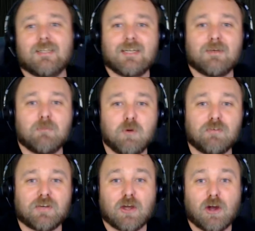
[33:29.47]

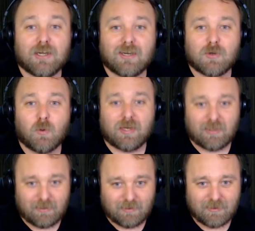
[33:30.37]
Moving on
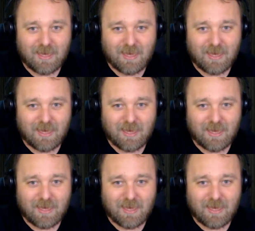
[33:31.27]
quickly.